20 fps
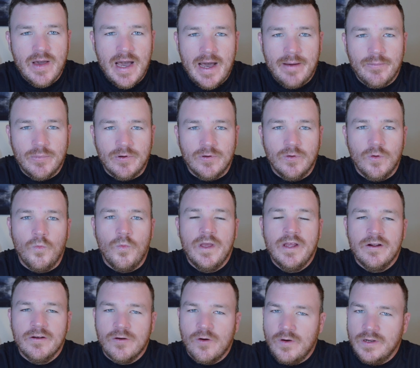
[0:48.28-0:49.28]
Apple, we
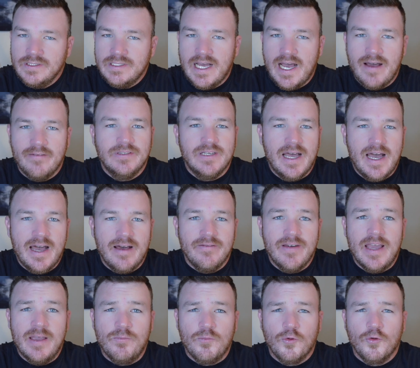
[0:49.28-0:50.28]
are going to have
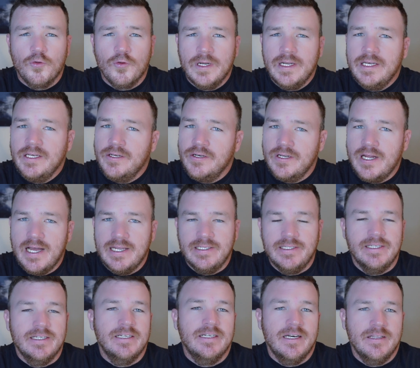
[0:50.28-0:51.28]
a pretty good
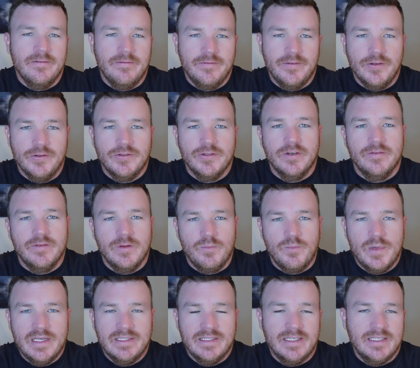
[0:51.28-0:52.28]
idea of the future of the
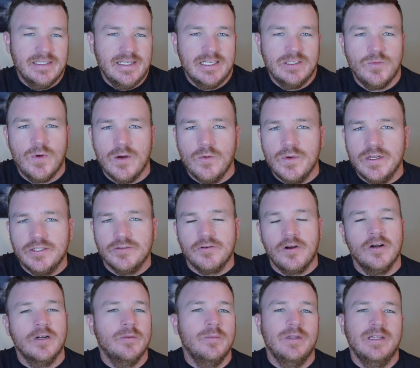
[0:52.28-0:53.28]
business. That's why we
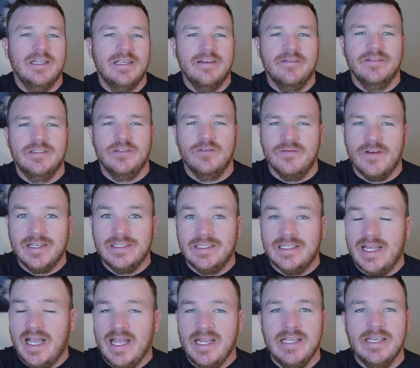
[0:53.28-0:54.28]
strongly believe to invest
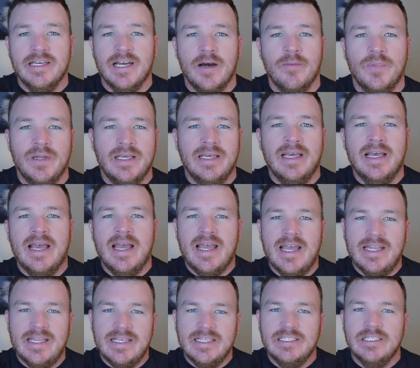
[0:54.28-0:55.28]
in any company,
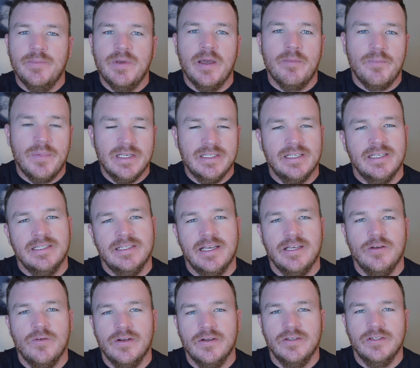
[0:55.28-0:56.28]
it needs to be a business that
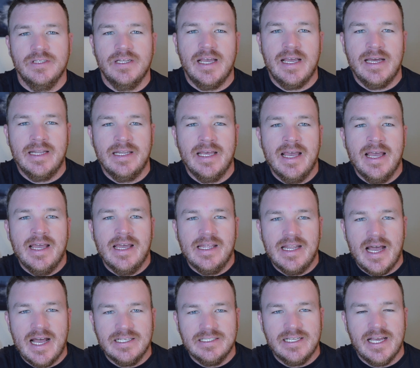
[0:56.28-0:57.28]
you understand, it
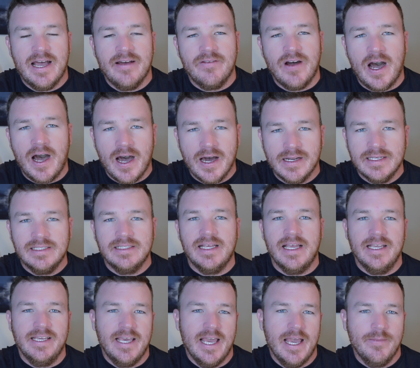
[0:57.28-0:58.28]
has to have honest
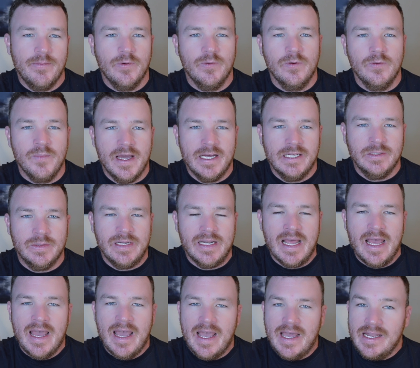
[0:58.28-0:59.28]
and capable management,
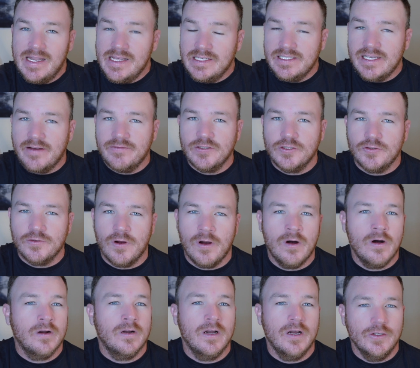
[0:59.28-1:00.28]
and it needs to have
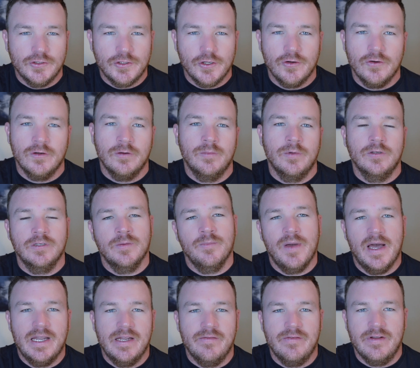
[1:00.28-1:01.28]
strong, durable
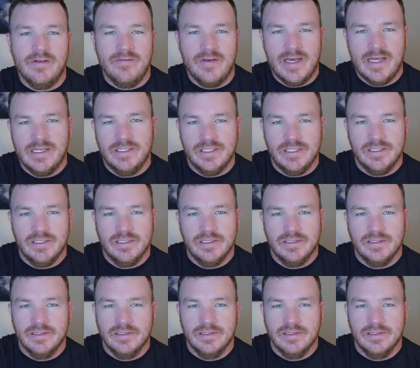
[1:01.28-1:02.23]
competitive advantages.